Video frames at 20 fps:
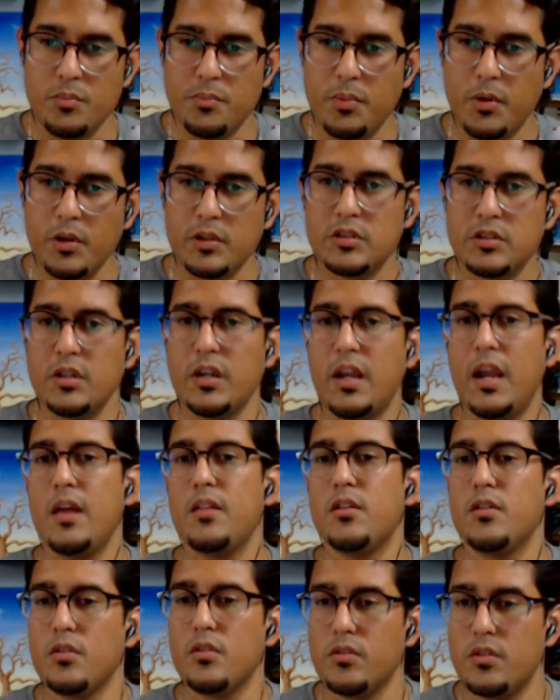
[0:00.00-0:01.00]
put
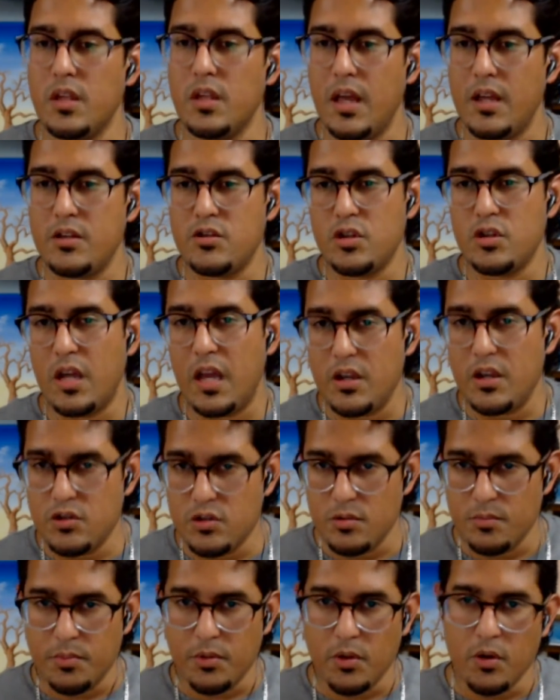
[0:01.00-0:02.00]
together the
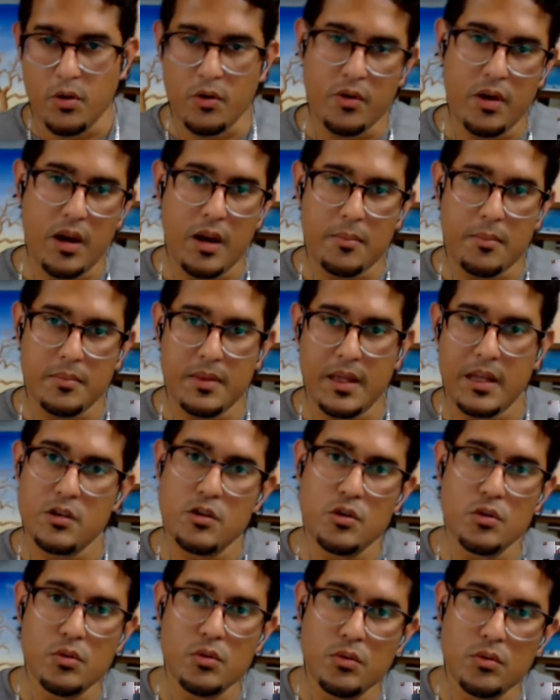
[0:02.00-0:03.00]
education program that
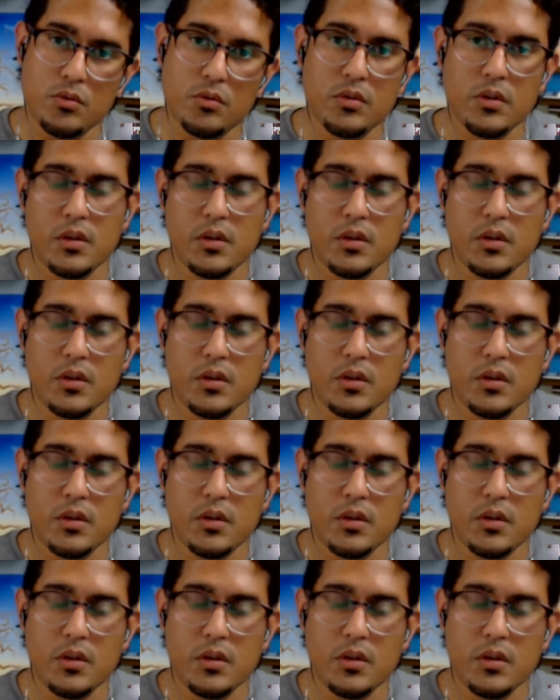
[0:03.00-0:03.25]
you